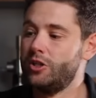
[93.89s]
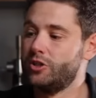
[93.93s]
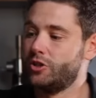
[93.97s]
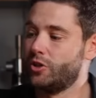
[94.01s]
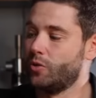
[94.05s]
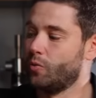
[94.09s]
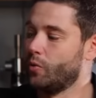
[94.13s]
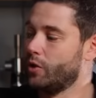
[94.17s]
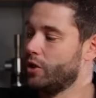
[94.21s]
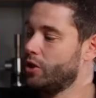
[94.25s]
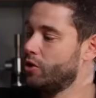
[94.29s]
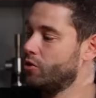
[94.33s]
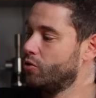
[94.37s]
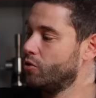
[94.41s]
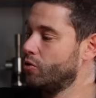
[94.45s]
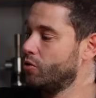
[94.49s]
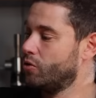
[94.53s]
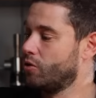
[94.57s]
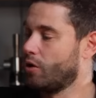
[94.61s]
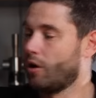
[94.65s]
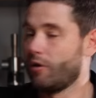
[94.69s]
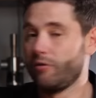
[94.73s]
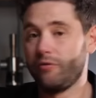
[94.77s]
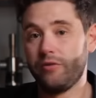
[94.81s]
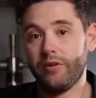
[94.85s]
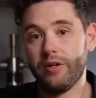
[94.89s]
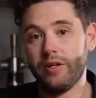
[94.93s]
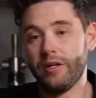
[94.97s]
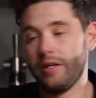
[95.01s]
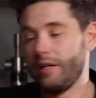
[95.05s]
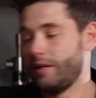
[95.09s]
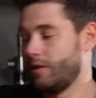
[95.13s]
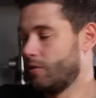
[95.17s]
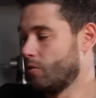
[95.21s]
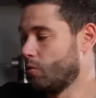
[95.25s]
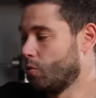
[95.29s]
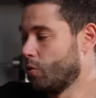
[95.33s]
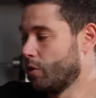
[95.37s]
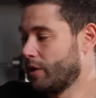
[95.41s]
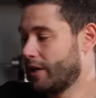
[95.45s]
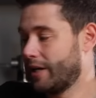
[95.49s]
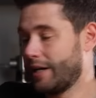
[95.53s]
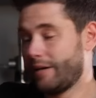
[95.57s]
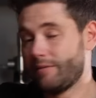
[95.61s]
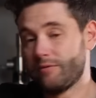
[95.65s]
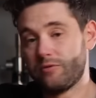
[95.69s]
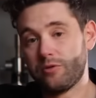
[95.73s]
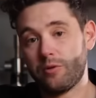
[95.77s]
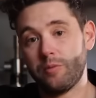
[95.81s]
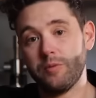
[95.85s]
So when you do coffee, the water
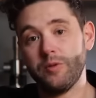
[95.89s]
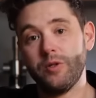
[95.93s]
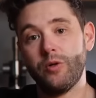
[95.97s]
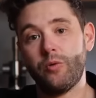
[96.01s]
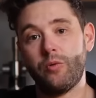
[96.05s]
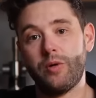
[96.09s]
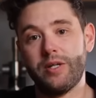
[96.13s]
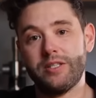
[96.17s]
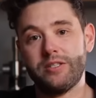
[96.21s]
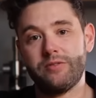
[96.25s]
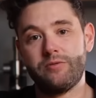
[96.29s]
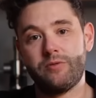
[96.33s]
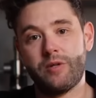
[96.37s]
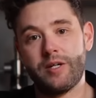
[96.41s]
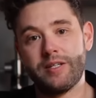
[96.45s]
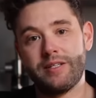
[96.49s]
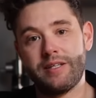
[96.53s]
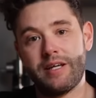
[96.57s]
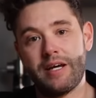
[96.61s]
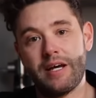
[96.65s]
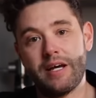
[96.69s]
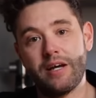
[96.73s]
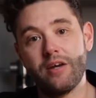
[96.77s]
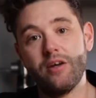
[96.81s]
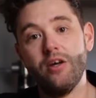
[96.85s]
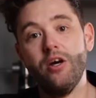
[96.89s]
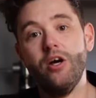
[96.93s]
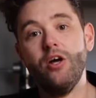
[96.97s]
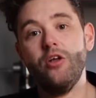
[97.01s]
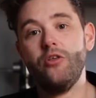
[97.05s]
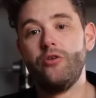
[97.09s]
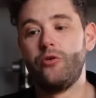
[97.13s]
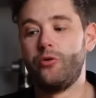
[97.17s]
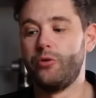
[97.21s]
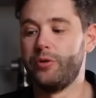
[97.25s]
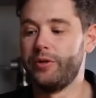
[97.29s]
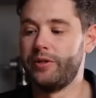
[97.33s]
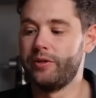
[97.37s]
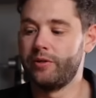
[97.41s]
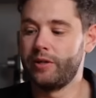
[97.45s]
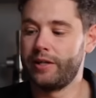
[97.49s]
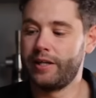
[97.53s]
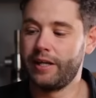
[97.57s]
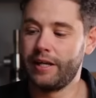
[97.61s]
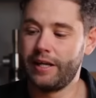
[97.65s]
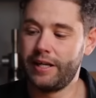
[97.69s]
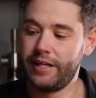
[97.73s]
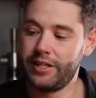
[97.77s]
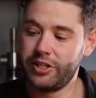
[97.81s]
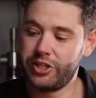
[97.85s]
comes from your reservoir tank through the
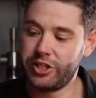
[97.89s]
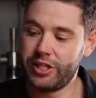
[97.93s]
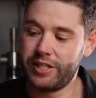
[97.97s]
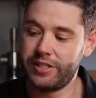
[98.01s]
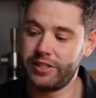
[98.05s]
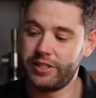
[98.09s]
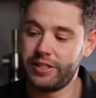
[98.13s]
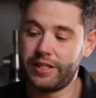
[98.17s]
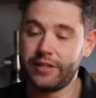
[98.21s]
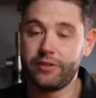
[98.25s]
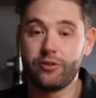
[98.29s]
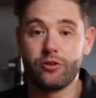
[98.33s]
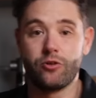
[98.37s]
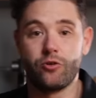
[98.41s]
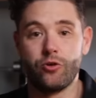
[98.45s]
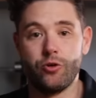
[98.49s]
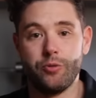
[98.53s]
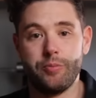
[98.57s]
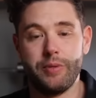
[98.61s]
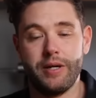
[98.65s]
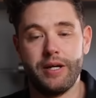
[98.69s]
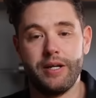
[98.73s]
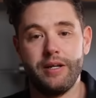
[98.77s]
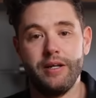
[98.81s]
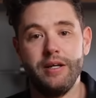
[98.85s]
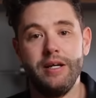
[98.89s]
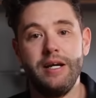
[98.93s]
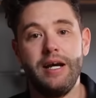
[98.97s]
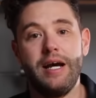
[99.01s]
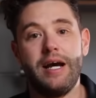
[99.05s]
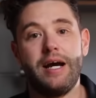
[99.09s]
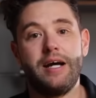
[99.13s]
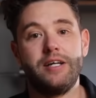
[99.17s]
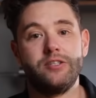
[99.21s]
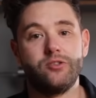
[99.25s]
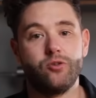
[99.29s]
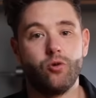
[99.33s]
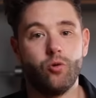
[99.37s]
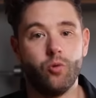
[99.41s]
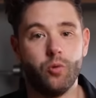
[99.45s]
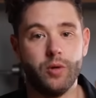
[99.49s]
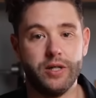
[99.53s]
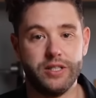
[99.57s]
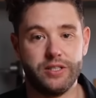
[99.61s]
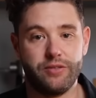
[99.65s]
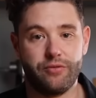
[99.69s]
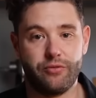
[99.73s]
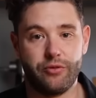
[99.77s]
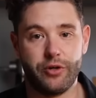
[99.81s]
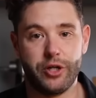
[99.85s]
heat exchange and out the group head, and it's
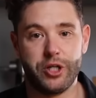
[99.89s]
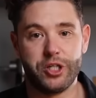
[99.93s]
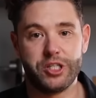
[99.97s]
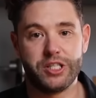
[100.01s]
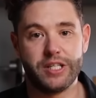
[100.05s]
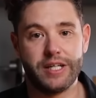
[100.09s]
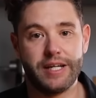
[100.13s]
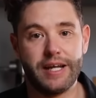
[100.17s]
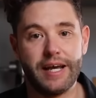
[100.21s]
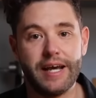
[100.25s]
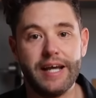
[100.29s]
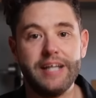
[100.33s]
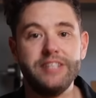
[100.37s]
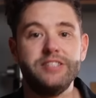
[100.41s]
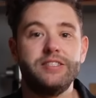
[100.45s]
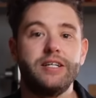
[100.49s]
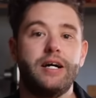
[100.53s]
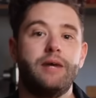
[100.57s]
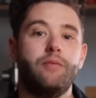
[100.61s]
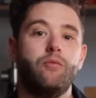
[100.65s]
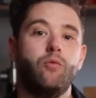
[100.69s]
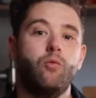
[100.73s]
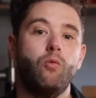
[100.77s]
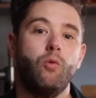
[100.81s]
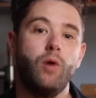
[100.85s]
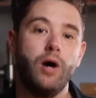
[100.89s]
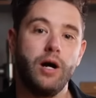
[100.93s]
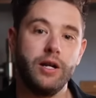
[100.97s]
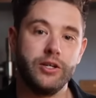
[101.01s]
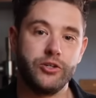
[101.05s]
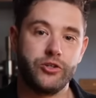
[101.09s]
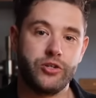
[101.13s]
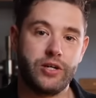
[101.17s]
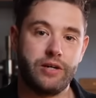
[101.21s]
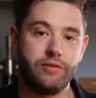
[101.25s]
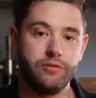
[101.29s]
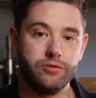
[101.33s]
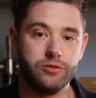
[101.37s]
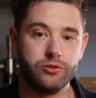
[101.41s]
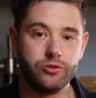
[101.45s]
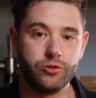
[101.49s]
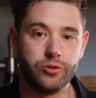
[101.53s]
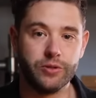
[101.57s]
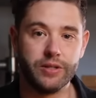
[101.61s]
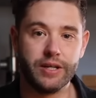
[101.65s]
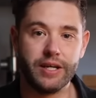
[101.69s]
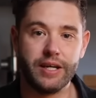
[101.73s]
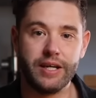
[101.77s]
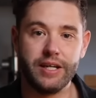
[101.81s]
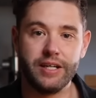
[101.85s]
always fresh. It heats up while it travels
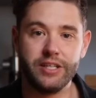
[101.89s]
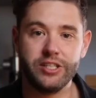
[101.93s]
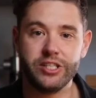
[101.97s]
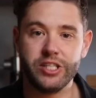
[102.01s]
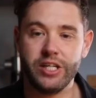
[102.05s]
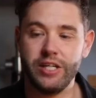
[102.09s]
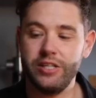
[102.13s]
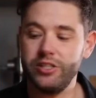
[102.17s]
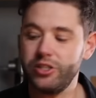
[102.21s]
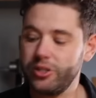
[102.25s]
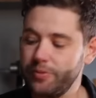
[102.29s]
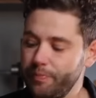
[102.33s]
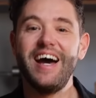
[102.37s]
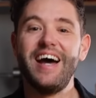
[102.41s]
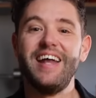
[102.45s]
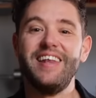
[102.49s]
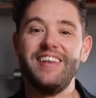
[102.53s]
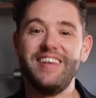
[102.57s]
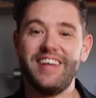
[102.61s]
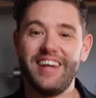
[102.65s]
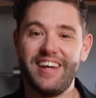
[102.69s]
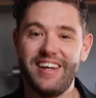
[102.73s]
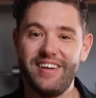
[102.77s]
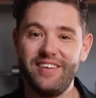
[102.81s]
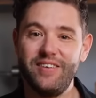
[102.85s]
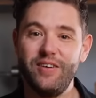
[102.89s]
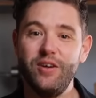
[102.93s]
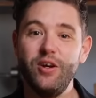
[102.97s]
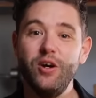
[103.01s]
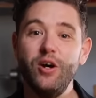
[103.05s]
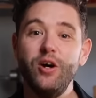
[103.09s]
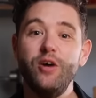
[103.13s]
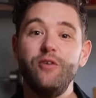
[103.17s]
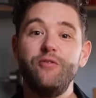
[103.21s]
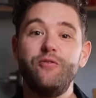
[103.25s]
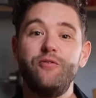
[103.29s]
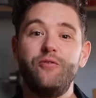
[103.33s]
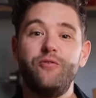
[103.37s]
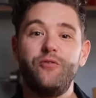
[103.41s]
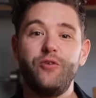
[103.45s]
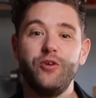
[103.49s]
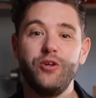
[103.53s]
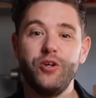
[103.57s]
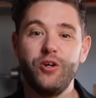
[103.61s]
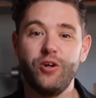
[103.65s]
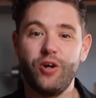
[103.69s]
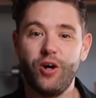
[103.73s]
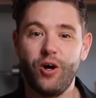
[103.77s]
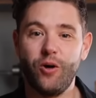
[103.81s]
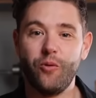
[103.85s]
through the heat exchange. And then for
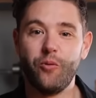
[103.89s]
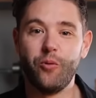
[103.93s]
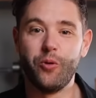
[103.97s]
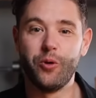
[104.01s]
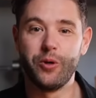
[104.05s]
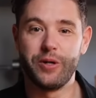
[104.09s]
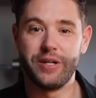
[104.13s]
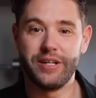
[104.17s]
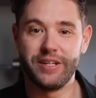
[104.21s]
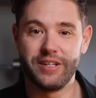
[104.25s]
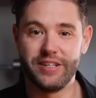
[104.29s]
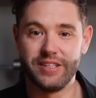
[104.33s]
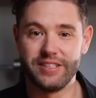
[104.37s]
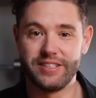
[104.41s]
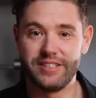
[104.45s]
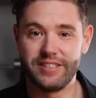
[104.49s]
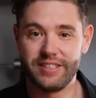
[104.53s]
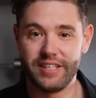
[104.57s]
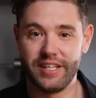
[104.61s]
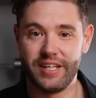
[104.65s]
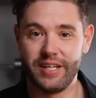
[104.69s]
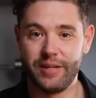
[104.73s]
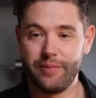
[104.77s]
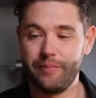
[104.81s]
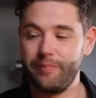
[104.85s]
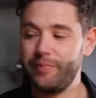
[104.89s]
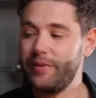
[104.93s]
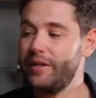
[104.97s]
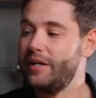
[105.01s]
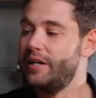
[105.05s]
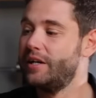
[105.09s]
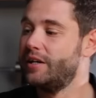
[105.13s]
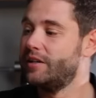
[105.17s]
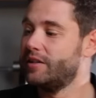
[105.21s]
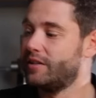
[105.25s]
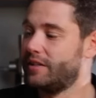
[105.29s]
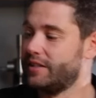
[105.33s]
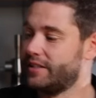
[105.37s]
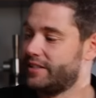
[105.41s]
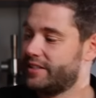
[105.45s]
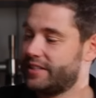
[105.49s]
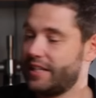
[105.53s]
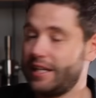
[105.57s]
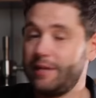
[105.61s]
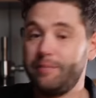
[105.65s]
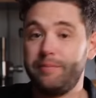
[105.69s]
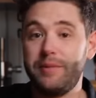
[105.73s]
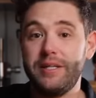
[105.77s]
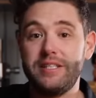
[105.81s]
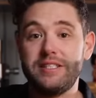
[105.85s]
your hot water and your steam, the
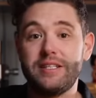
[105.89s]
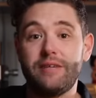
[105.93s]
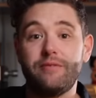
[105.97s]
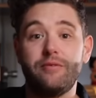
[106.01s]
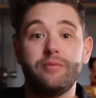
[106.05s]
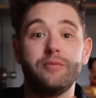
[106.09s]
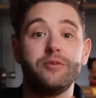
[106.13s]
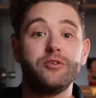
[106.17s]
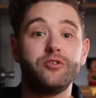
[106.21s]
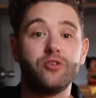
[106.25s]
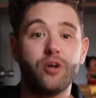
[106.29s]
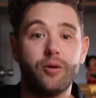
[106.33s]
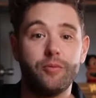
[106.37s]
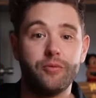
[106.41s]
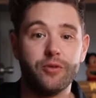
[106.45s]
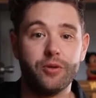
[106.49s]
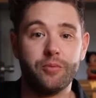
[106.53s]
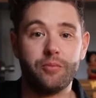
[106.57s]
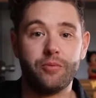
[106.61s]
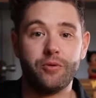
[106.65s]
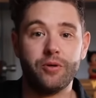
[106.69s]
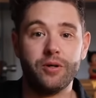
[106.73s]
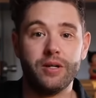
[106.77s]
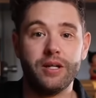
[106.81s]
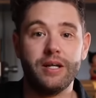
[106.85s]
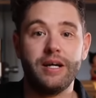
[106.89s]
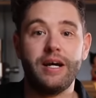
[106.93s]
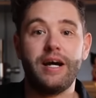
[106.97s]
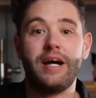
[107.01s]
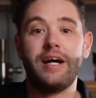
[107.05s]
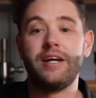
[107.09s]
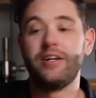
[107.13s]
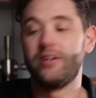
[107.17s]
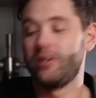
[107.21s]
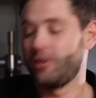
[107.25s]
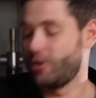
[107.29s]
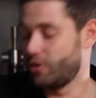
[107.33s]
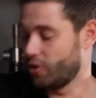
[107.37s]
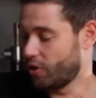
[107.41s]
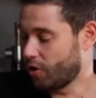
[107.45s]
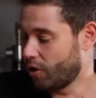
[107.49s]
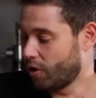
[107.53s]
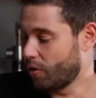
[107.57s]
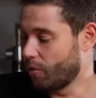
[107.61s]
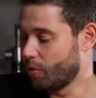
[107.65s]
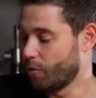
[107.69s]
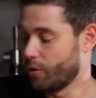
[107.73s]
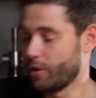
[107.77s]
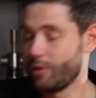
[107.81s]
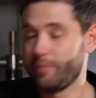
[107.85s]
steam picks up from the top of the boiler and your
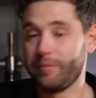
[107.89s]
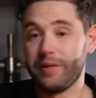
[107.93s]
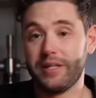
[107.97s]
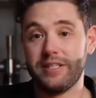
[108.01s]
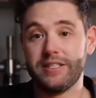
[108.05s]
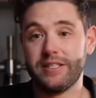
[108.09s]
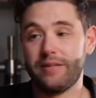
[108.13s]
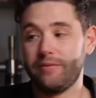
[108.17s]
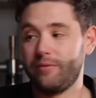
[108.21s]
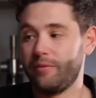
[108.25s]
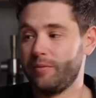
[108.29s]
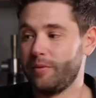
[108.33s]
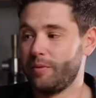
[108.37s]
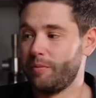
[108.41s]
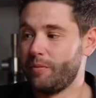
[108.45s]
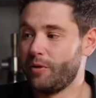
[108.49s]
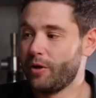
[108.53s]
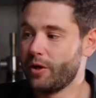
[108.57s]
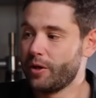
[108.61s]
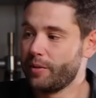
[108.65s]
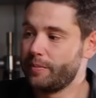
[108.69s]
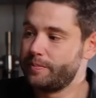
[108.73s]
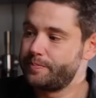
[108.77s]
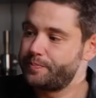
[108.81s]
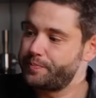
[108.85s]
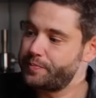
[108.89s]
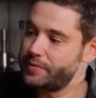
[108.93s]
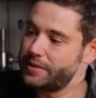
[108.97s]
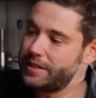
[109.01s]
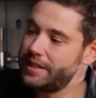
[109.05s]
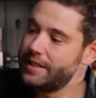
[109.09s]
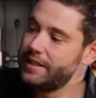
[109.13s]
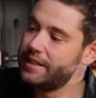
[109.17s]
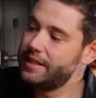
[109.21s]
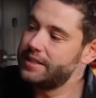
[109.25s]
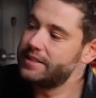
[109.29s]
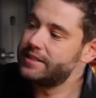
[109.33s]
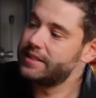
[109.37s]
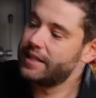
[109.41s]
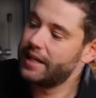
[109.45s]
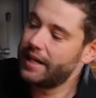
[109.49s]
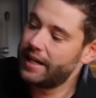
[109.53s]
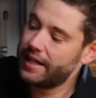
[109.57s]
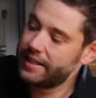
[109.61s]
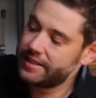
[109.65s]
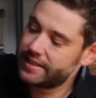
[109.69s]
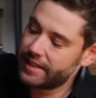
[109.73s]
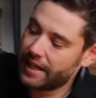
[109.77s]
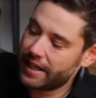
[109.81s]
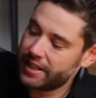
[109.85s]
hot water picks up from the bottom. In this
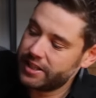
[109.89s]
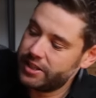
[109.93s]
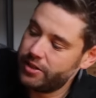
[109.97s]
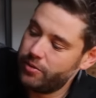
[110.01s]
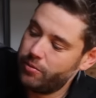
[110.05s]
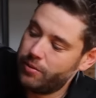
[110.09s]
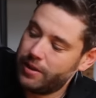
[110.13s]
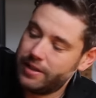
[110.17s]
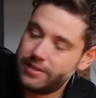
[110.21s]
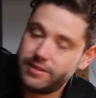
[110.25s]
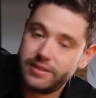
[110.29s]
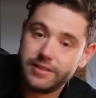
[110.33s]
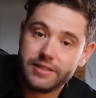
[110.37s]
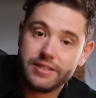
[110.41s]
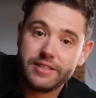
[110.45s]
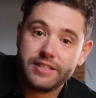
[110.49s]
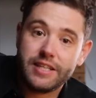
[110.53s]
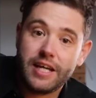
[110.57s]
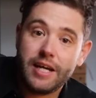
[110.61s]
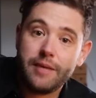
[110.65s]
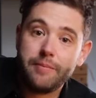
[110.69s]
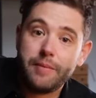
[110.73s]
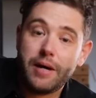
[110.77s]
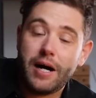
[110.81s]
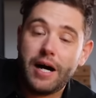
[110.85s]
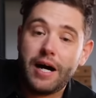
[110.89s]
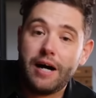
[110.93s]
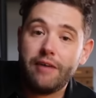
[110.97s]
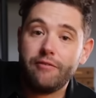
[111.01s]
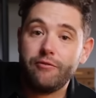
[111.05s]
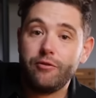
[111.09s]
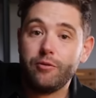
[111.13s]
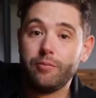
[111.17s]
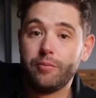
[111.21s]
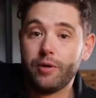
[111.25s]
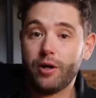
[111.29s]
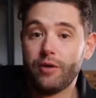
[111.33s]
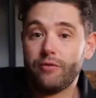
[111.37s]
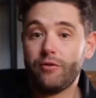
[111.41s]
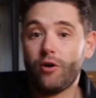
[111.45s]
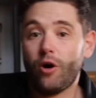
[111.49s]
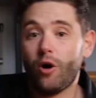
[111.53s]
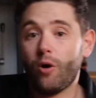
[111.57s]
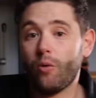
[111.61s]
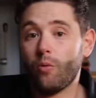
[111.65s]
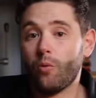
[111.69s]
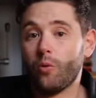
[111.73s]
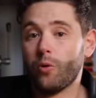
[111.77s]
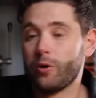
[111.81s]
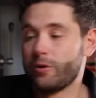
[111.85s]
case, it actually runs the same arm for both
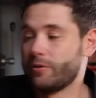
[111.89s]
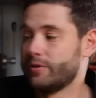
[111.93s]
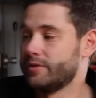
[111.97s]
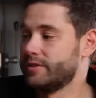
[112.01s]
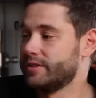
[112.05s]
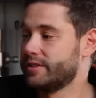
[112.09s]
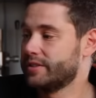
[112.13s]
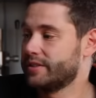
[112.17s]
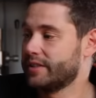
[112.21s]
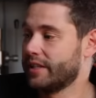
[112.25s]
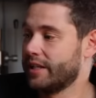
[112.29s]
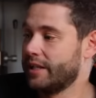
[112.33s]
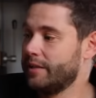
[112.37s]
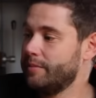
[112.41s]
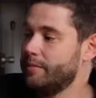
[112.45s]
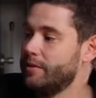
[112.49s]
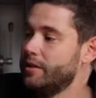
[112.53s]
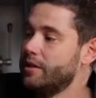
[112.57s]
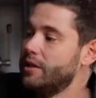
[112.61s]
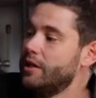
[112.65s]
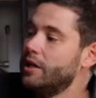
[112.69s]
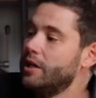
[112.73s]
hot water and steam,